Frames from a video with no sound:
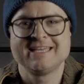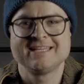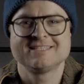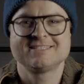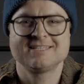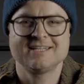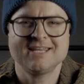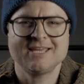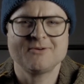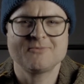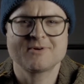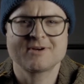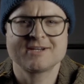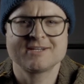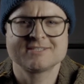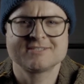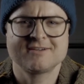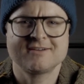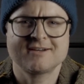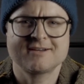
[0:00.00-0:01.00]
Today we're going
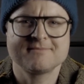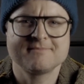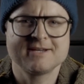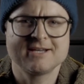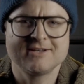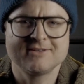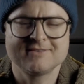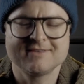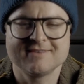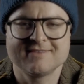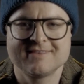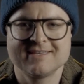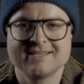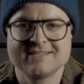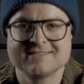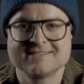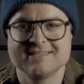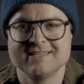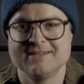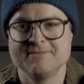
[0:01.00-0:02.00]
to talk about the
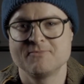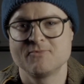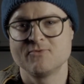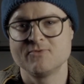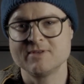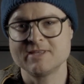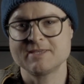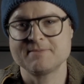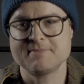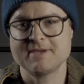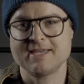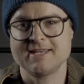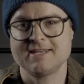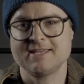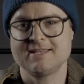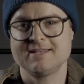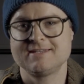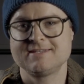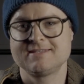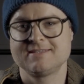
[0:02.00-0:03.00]
things that really made
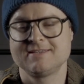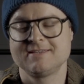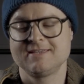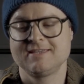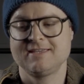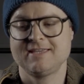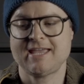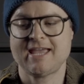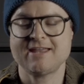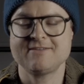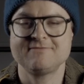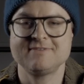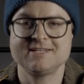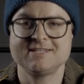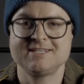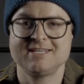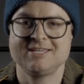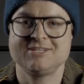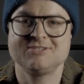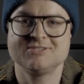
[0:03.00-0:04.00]
it
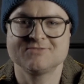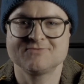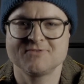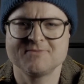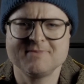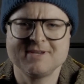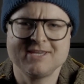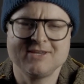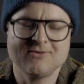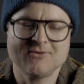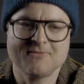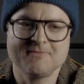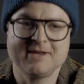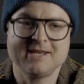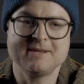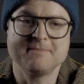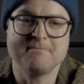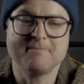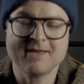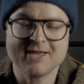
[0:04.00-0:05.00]
advantageous for me or
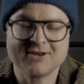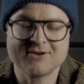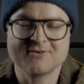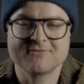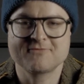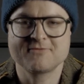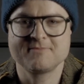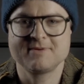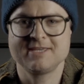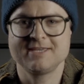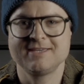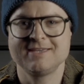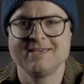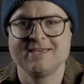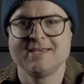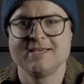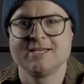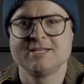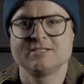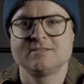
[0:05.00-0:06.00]
made it better for me
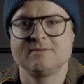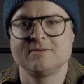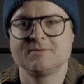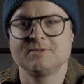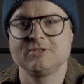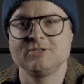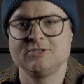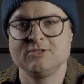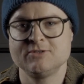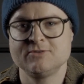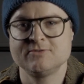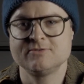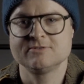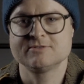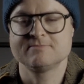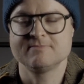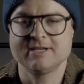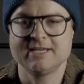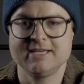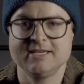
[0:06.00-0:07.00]
to be able to
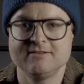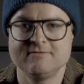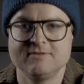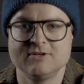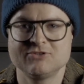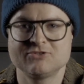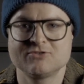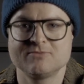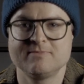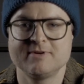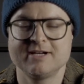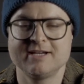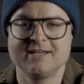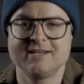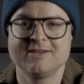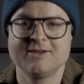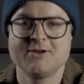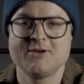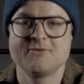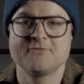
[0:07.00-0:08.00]
use my adventure bike
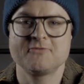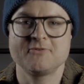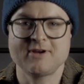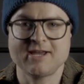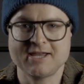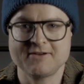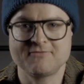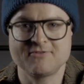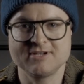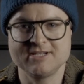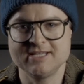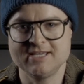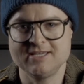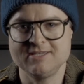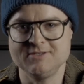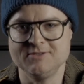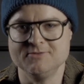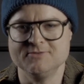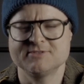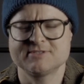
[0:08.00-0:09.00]
for everyday
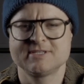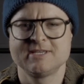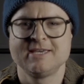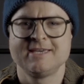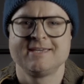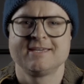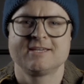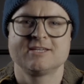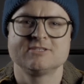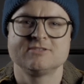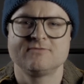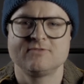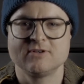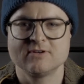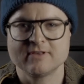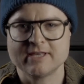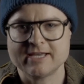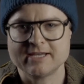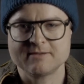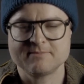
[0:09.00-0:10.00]
use. Because if
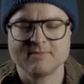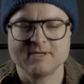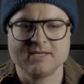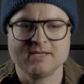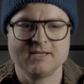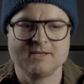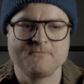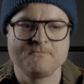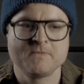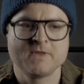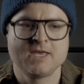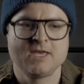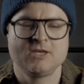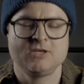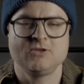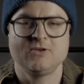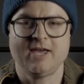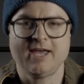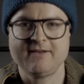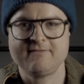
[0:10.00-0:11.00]
you're like me,
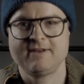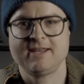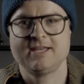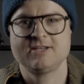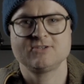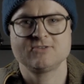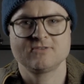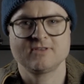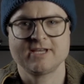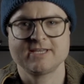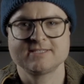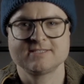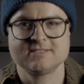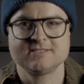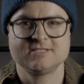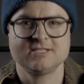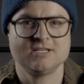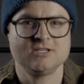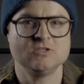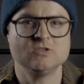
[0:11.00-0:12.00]
you haven't had your
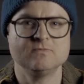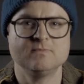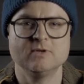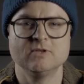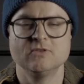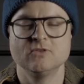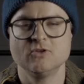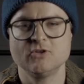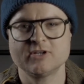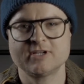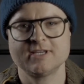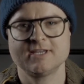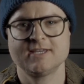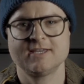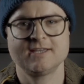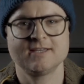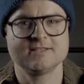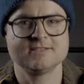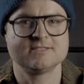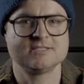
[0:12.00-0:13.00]
license yet, you've been
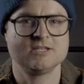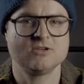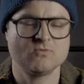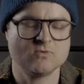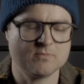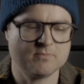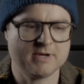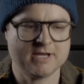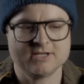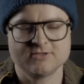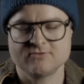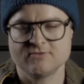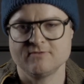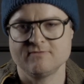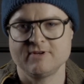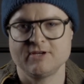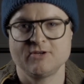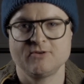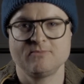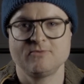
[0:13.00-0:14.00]
looking and seeing what bikes are
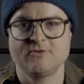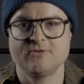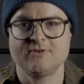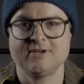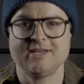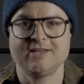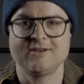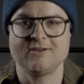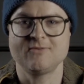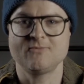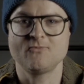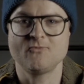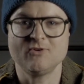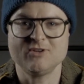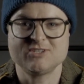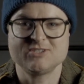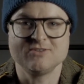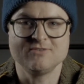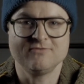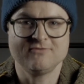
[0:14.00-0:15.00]
available, and
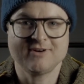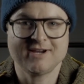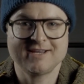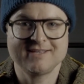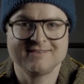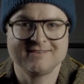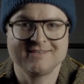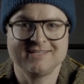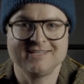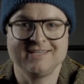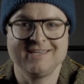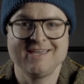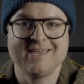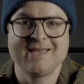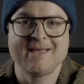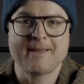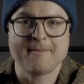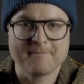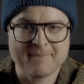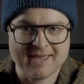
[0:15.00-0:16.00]
once you finally
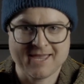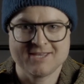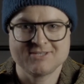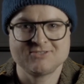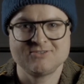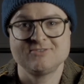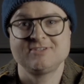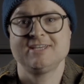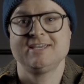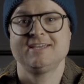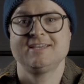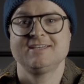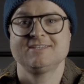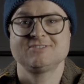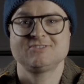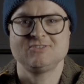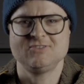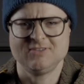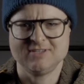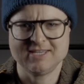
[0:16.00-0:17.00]
pass your test,
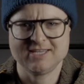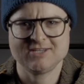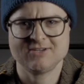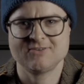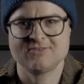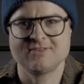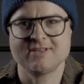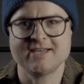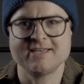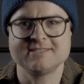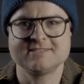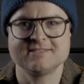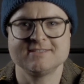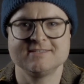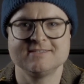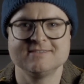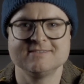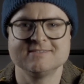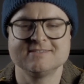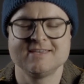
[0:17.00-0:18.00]
you get your
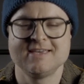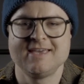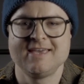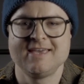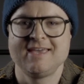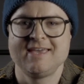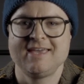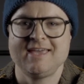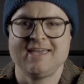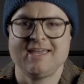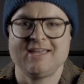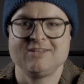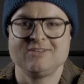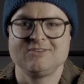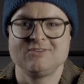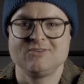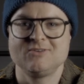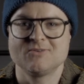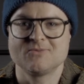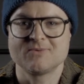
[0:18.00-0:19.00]
license,
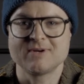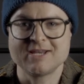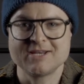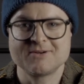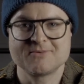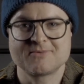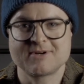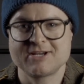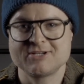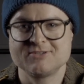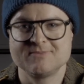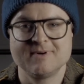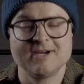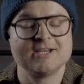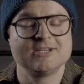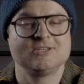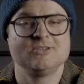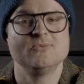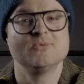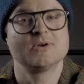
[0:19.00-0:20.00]
and you're ready to ride your
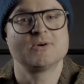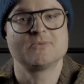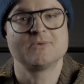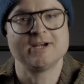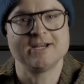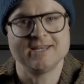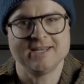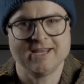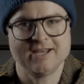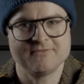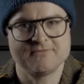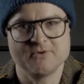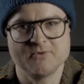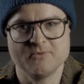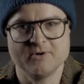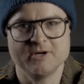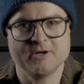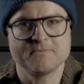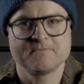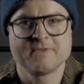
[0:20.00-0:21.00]
bike, you want to ride it
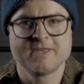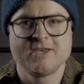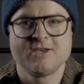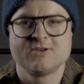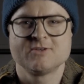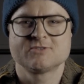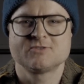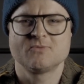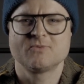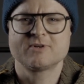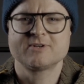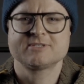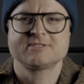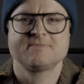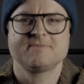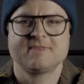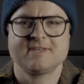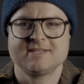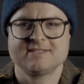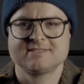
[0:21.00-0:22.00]
everywhere. So what are
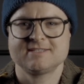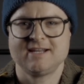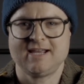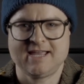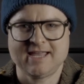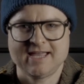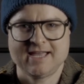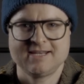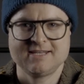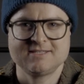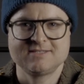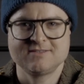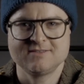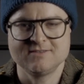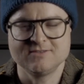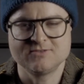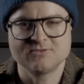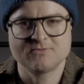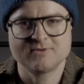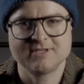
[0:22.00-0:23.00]
some things that I added to the
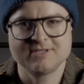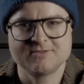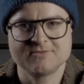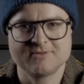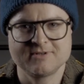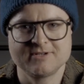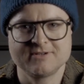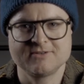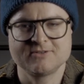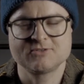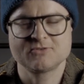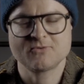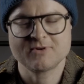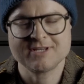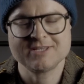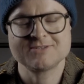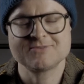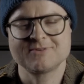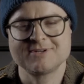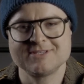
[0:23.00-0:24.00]

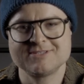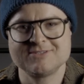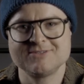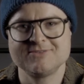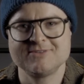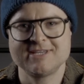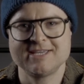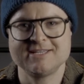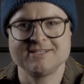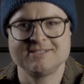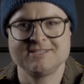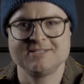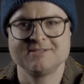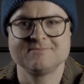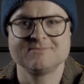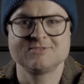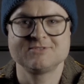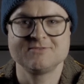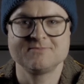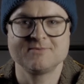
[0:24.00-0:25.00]
2022
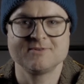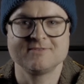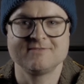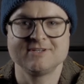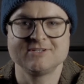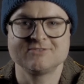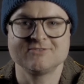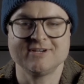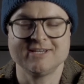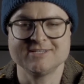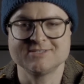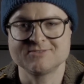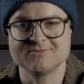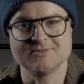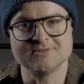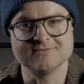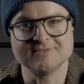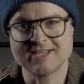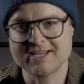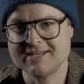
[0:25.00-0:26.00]
KTM Super Adventure
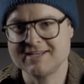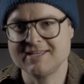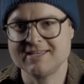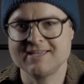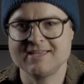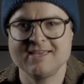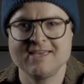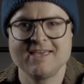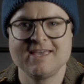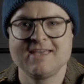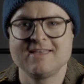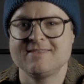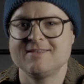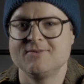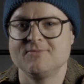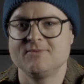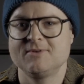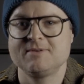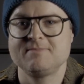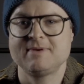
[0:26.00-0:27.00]
S1290 that
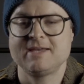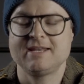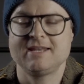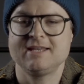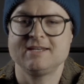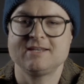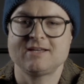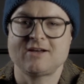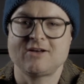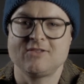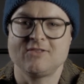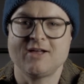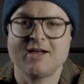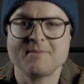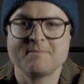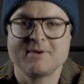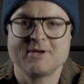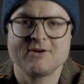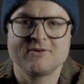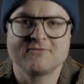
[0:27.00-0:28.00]
really made it a
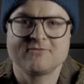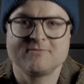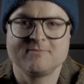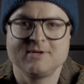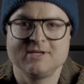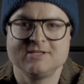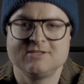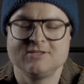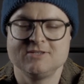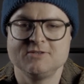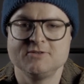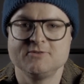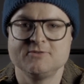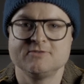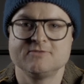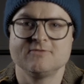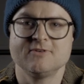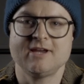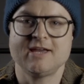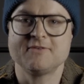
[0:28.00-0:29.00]
lot better for me to
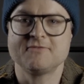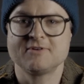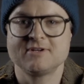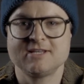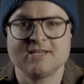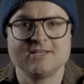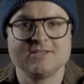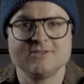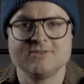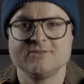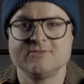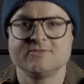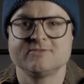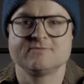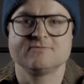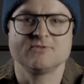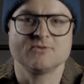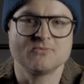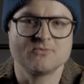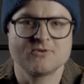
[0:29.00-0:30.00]
use for everyday use,
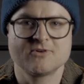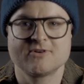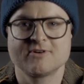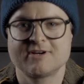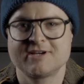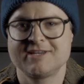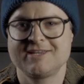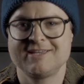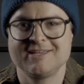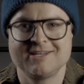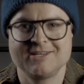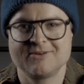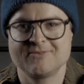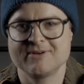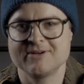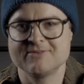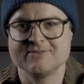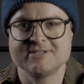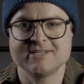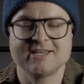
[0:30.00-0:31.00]
for work, getting
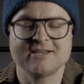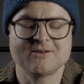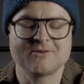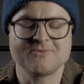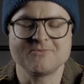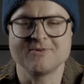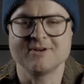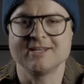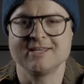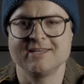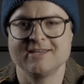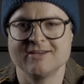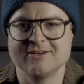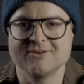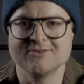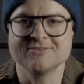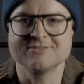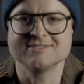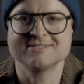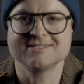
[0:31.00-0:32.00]
around town, running
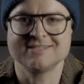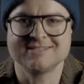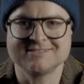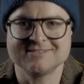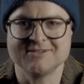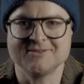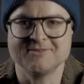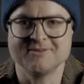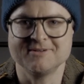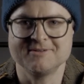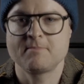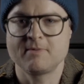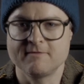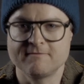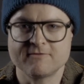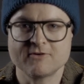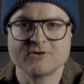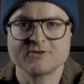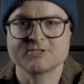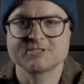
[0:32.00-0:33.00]
errands, etc. But
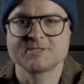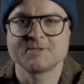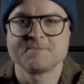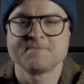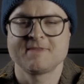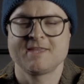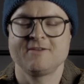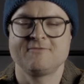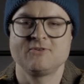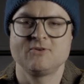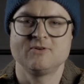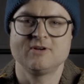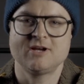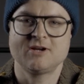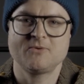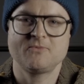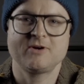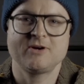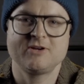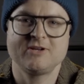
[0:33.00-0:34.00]
first, if you're not
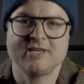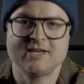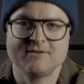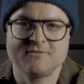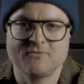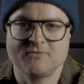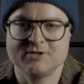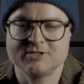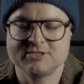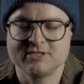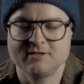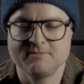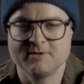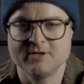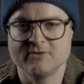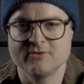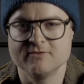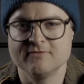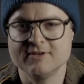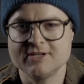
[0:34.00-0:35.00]
aware and you haven't watched any of my
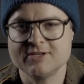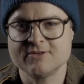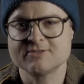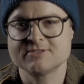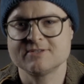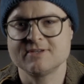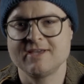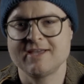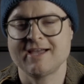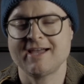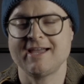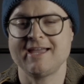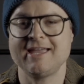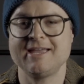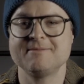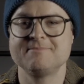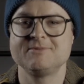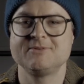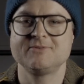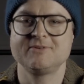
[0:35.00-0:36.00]
other videos, I
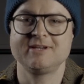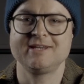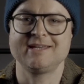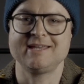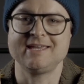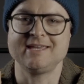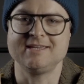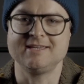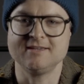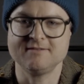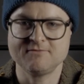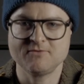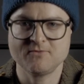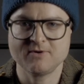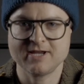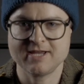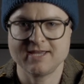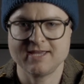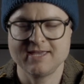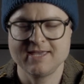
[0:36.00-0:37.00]
am doing a
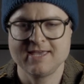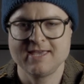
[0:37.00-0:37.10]
giveaway.